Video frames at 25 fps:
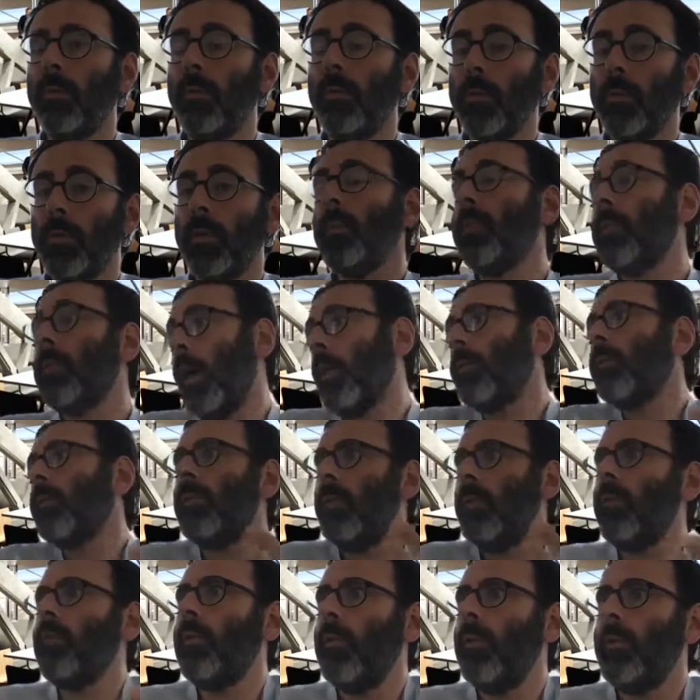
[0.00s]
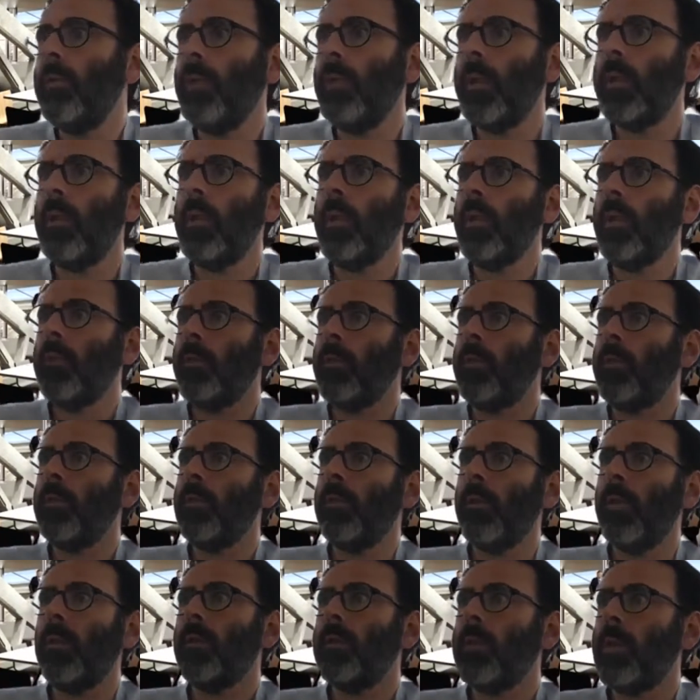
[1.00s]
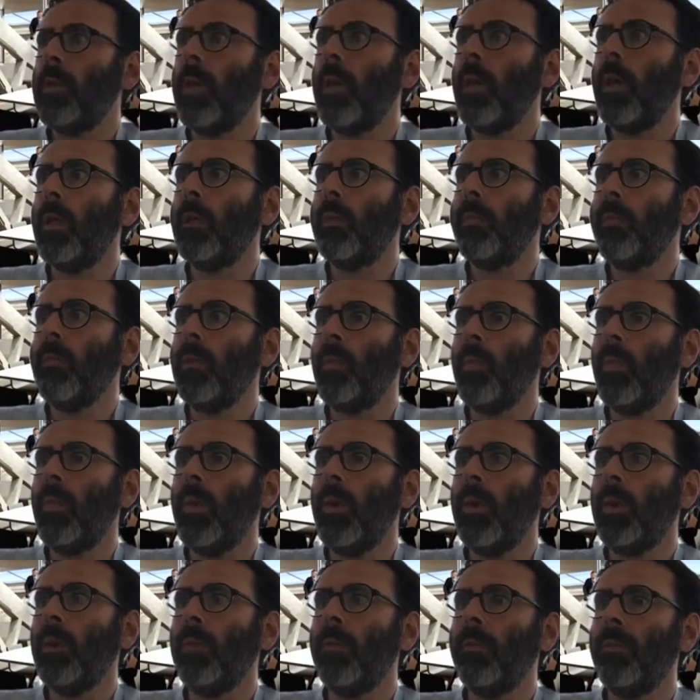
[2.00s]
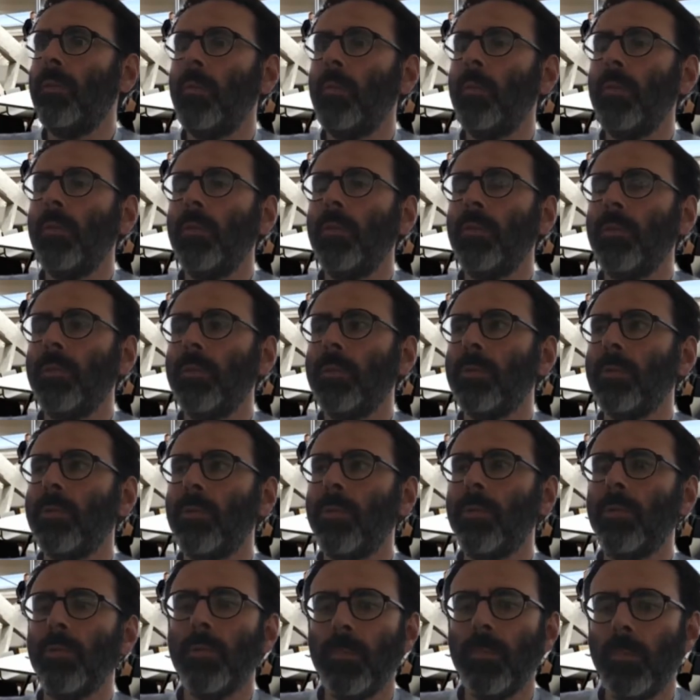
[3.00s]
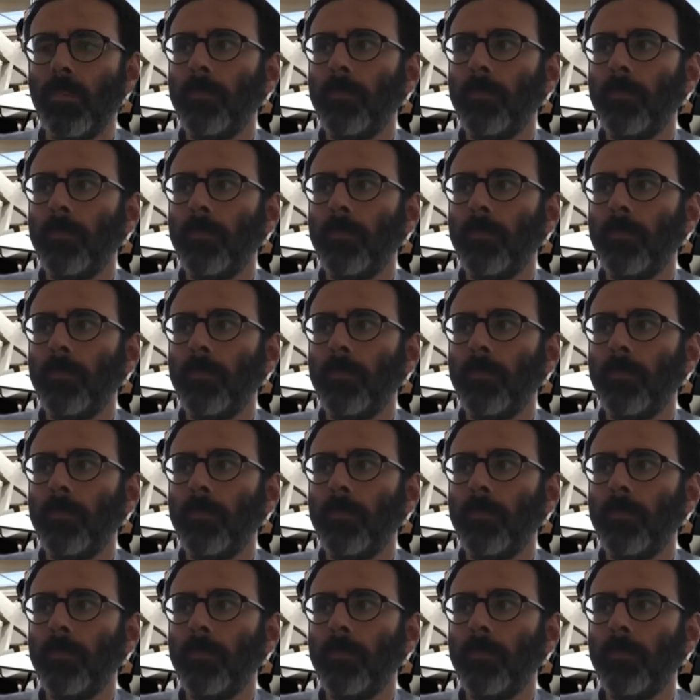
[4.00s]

Sometimes this is at least the sense I get from my sources.